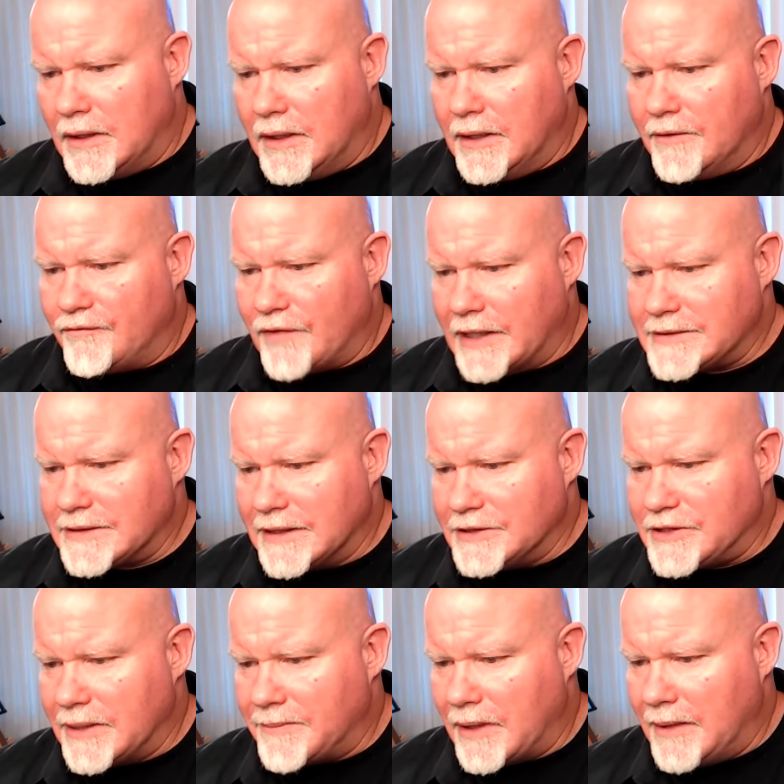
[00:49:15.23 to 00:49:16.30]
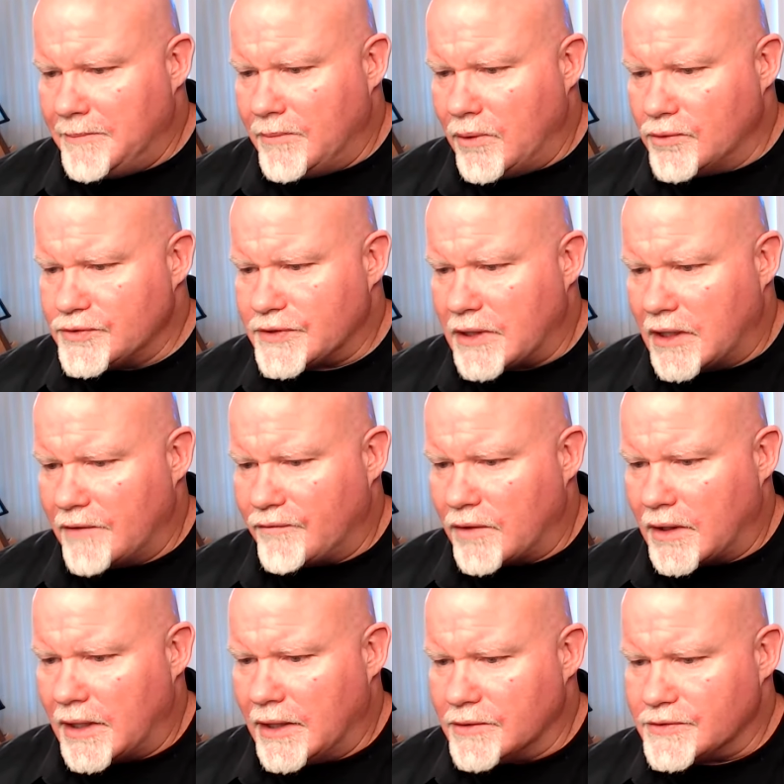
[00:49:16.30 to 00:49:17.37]
fasting like a champ, I'm most
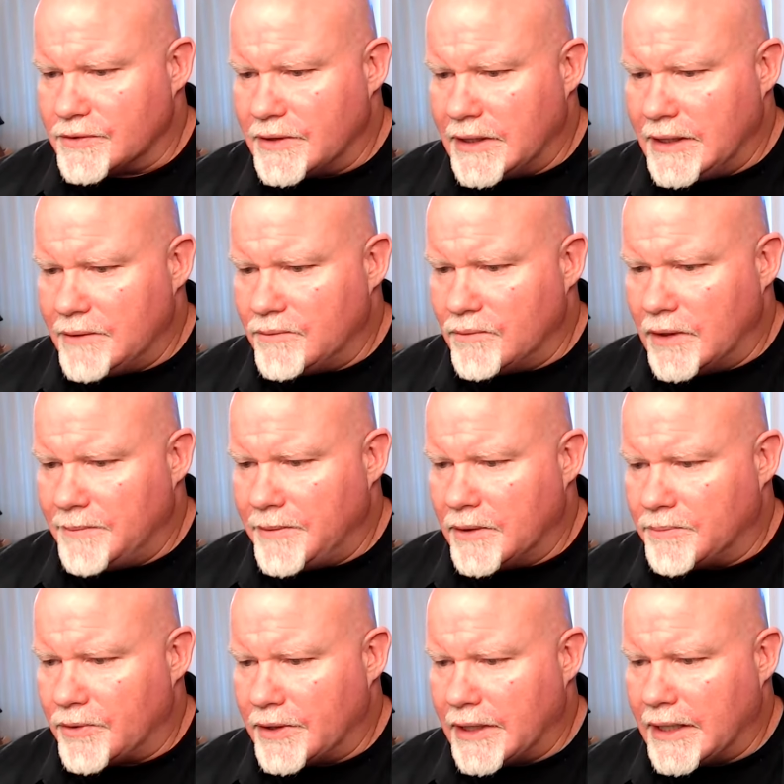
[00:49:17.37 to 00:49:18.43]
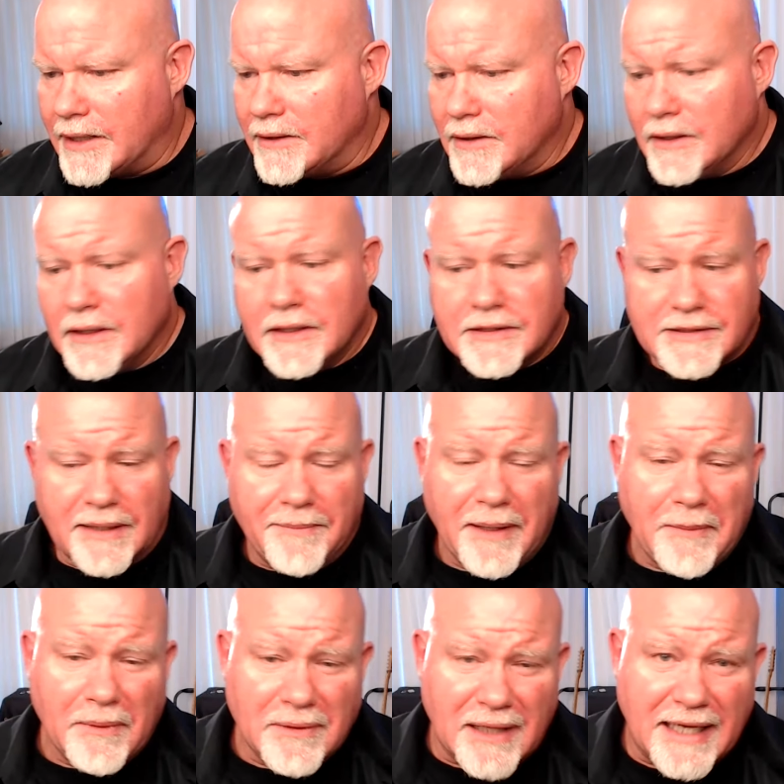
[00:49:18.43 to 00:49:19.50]
carnivore. I also eat 1 meal per day. Some
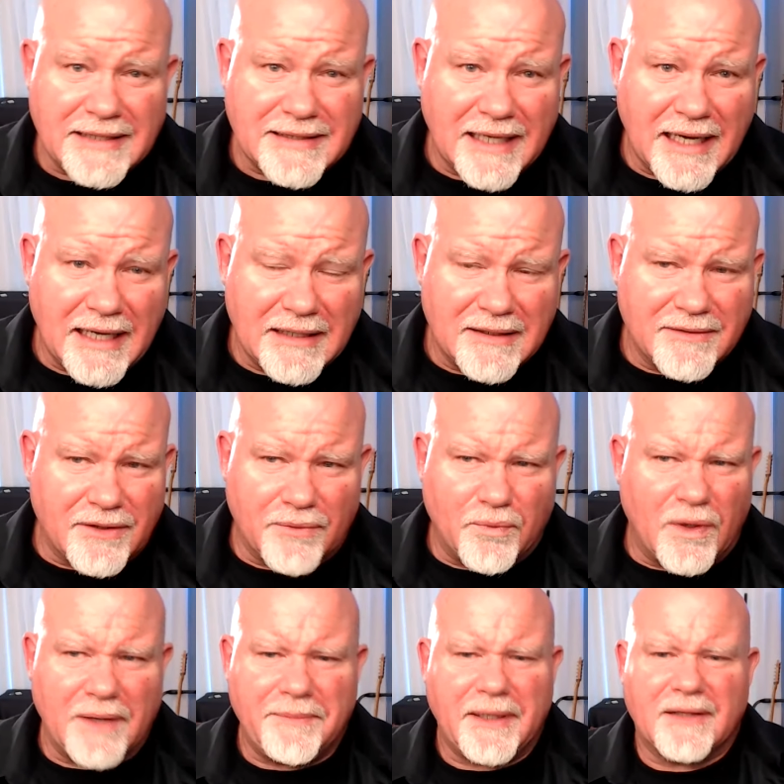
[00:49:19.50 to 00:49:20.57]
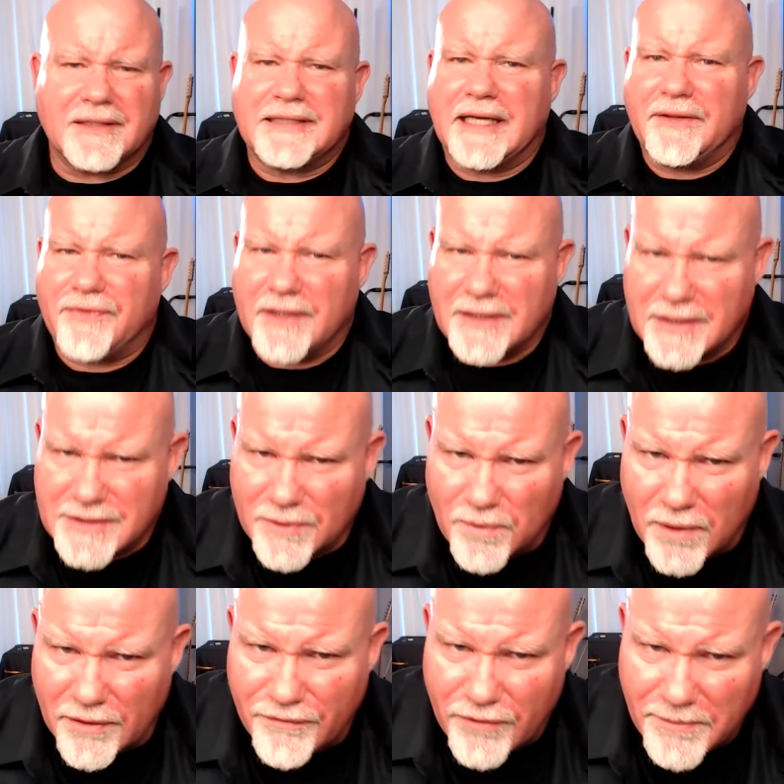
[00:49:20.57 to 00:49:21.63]
people like that. The 1 meal a day thing doesn't
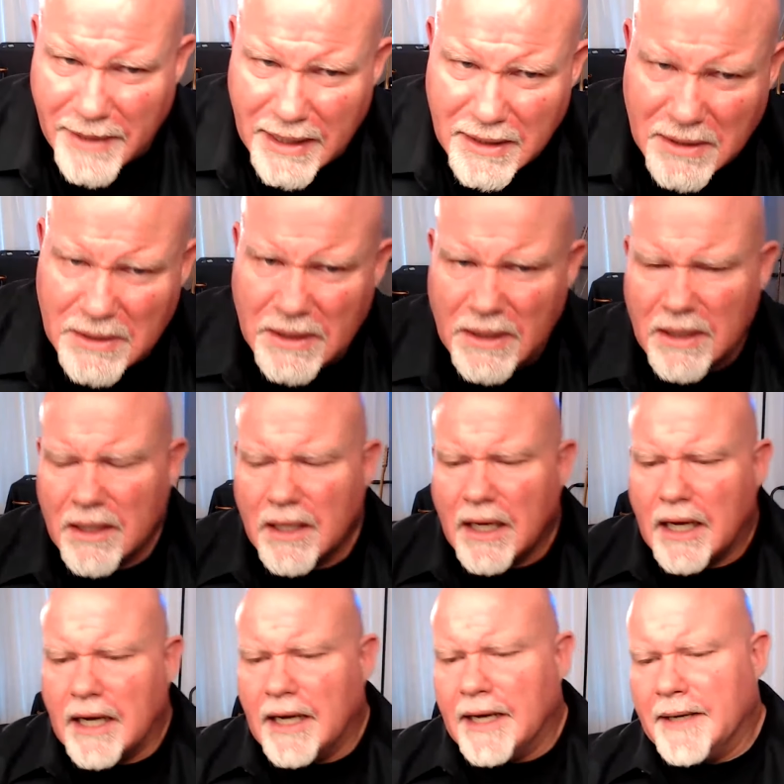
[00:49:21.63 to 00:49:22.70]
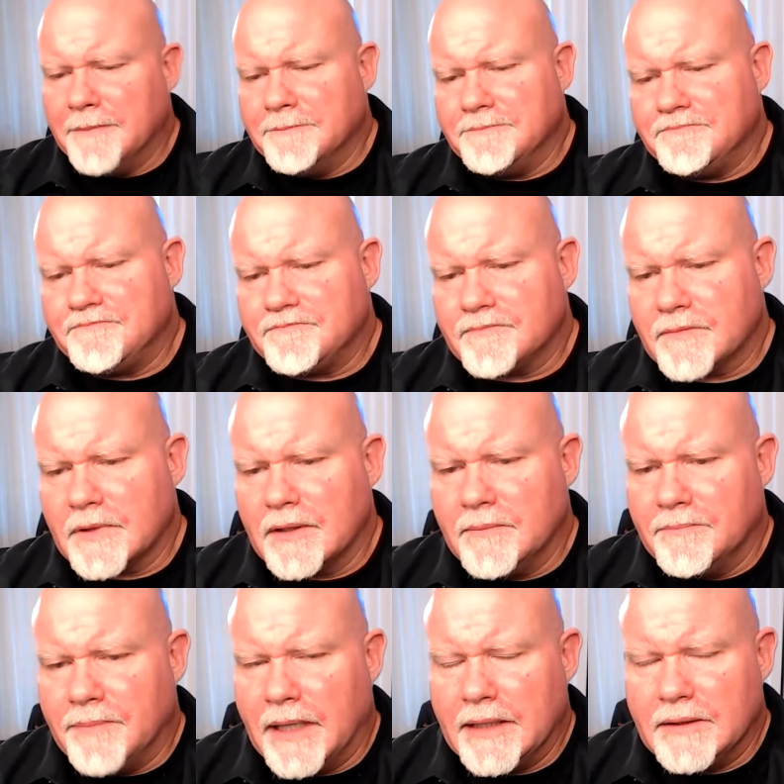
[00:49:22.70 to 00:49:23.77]
work for me,
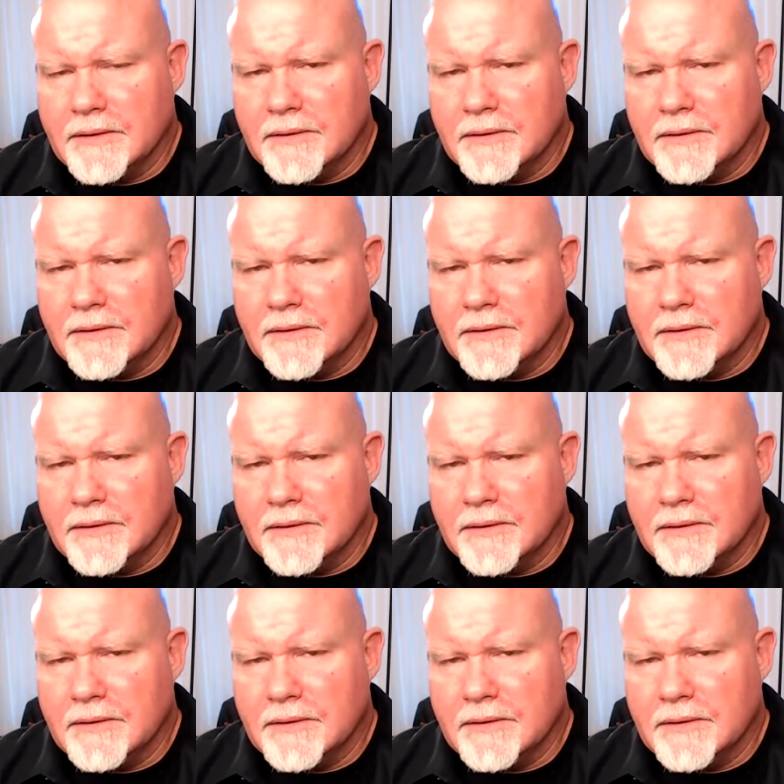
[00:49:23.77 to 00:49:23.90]
but